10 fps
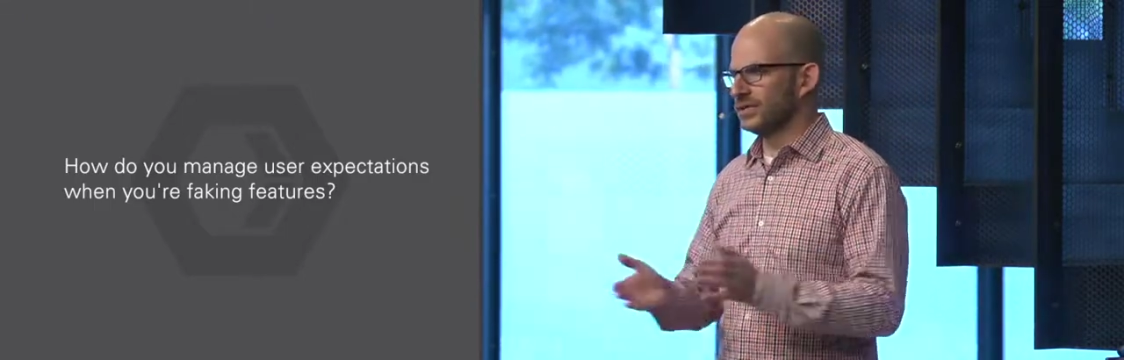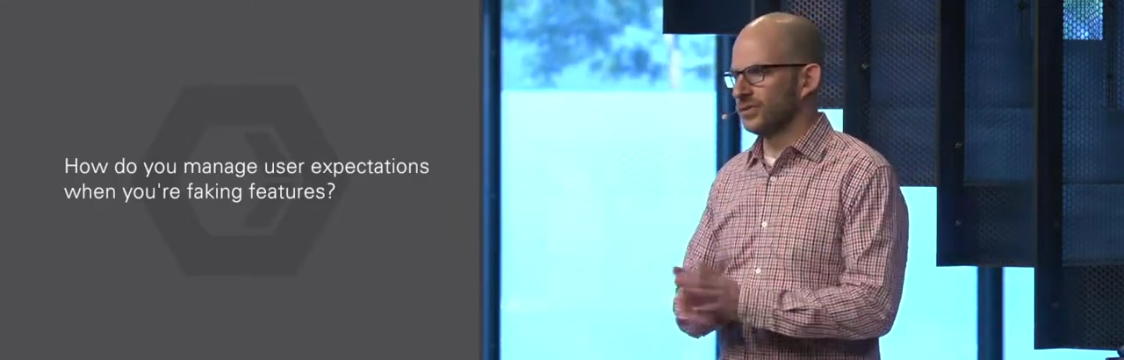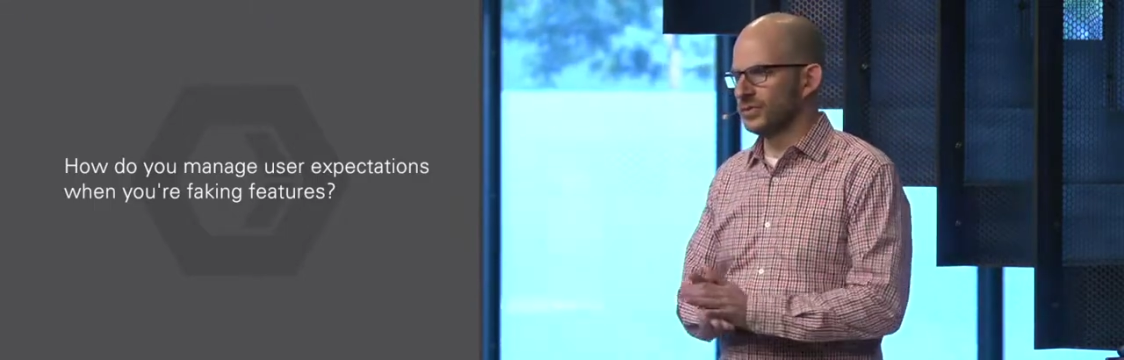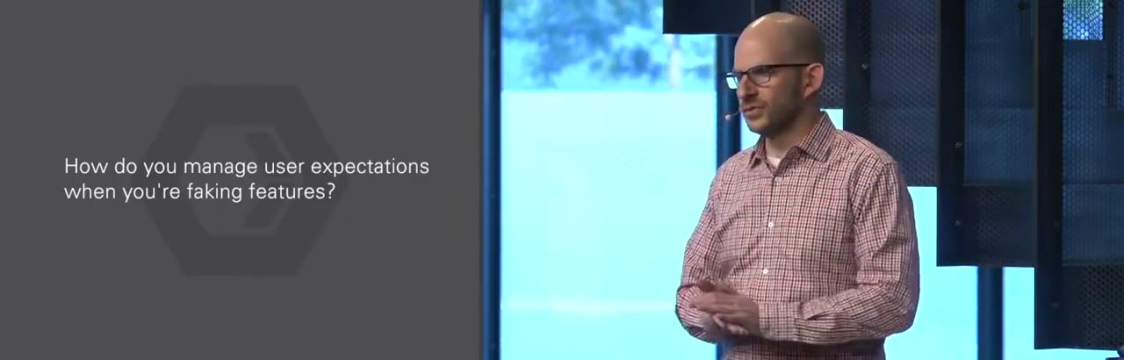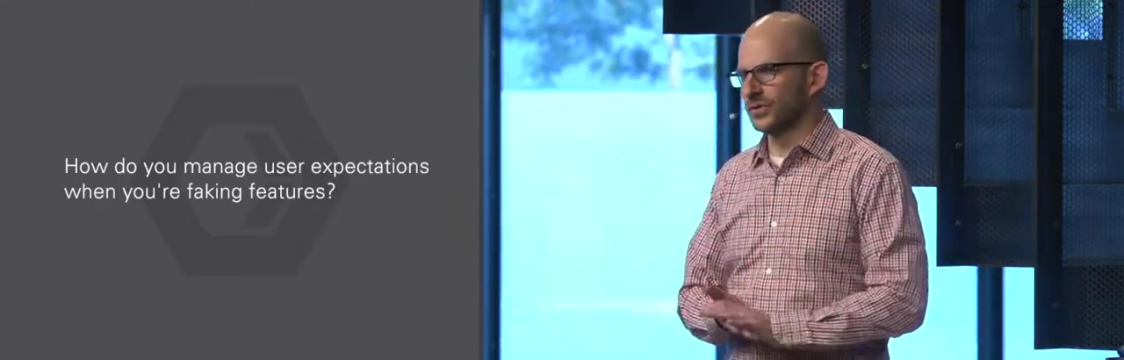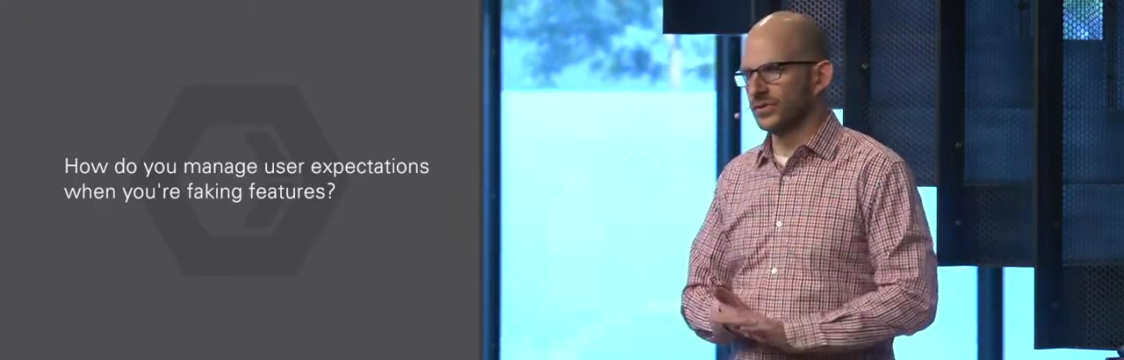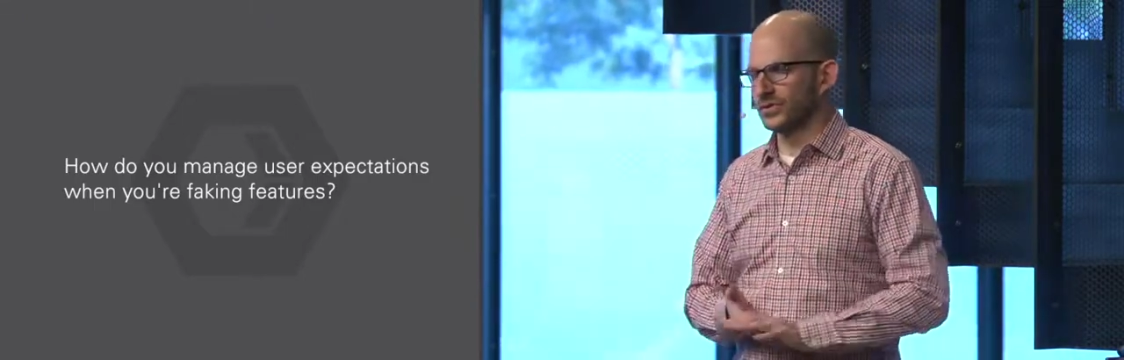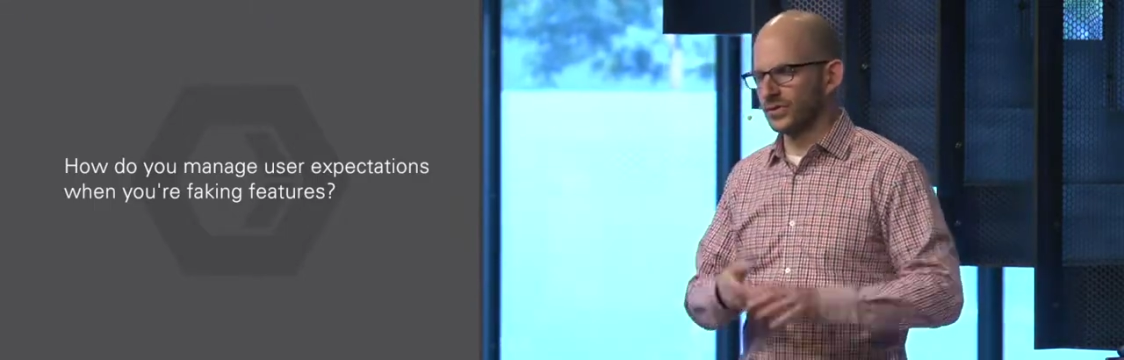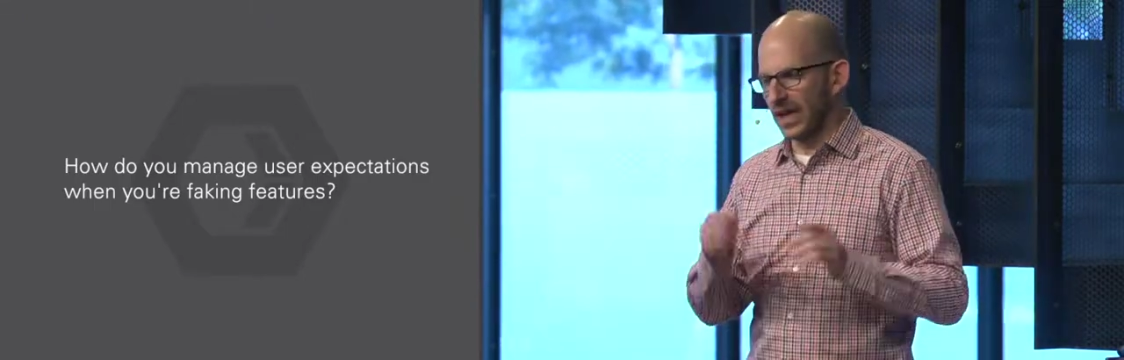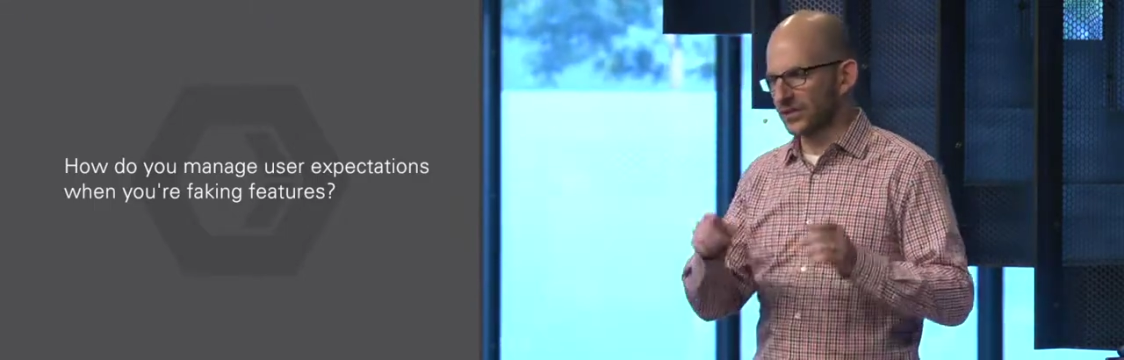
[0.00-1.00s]

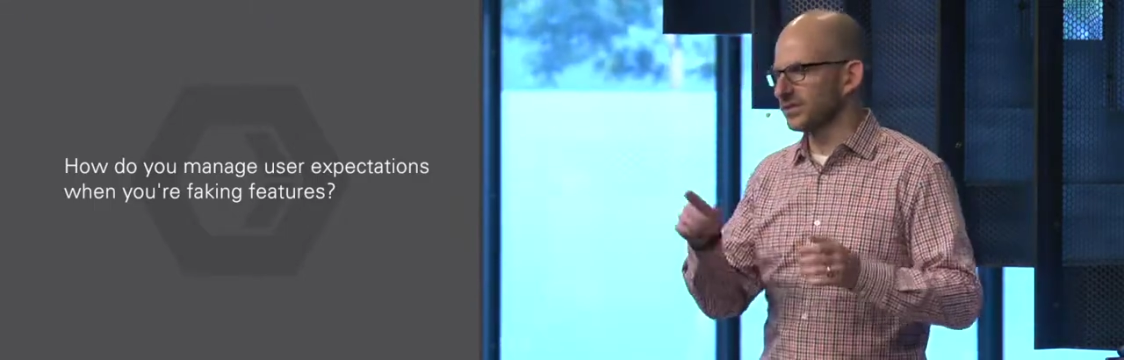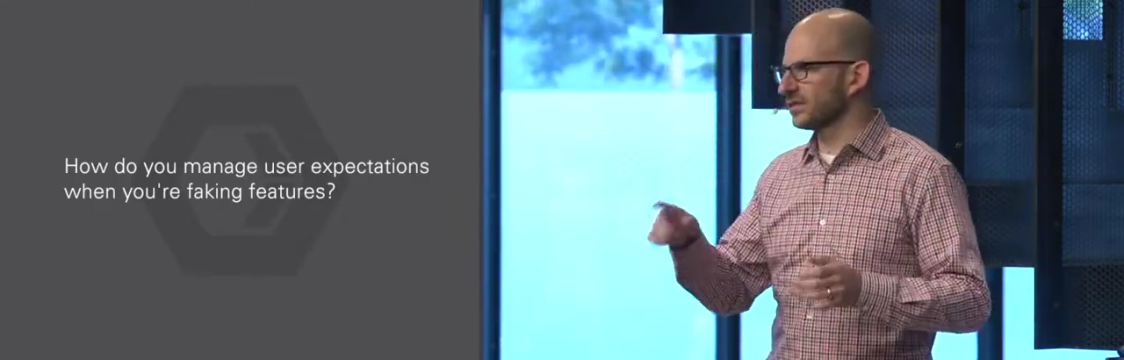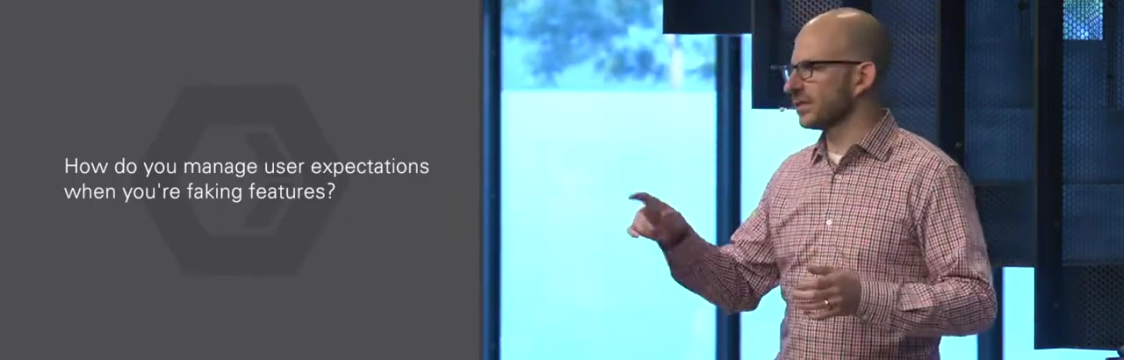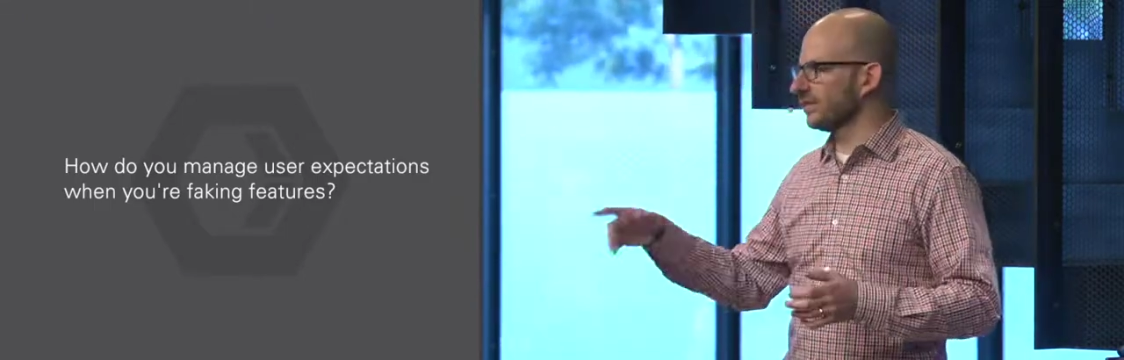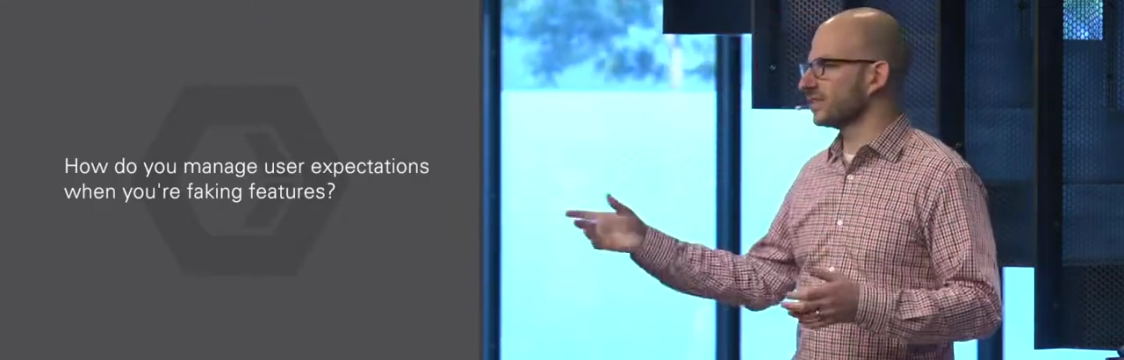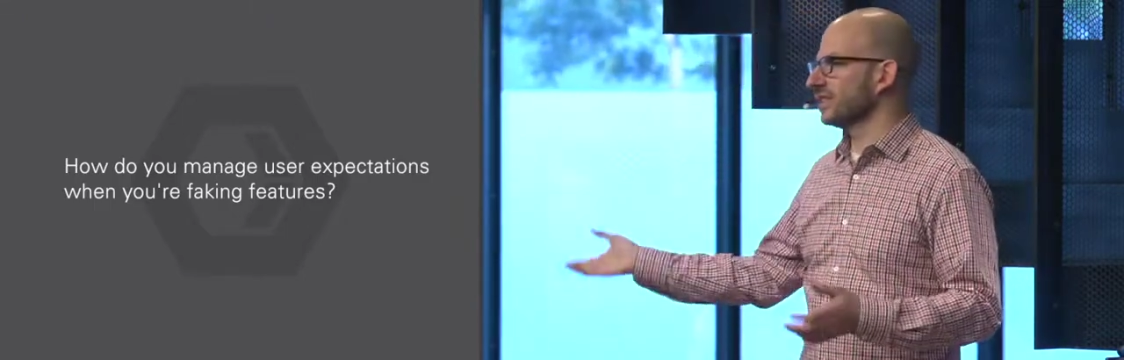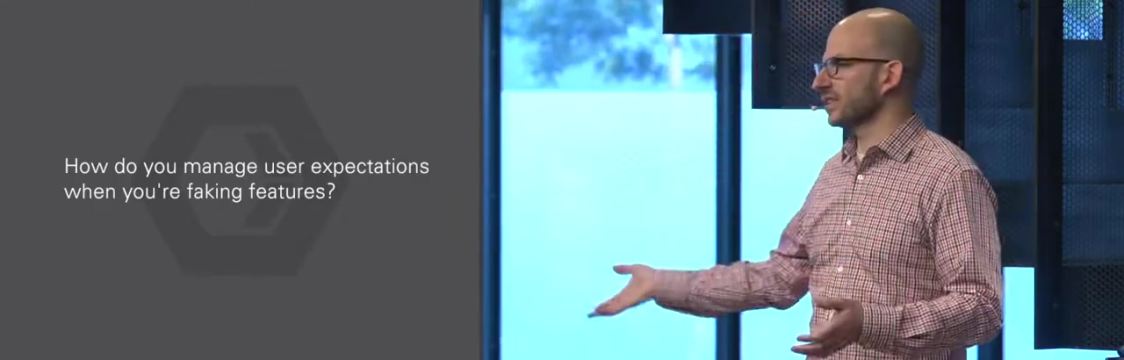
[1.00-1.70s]
users to actually give us an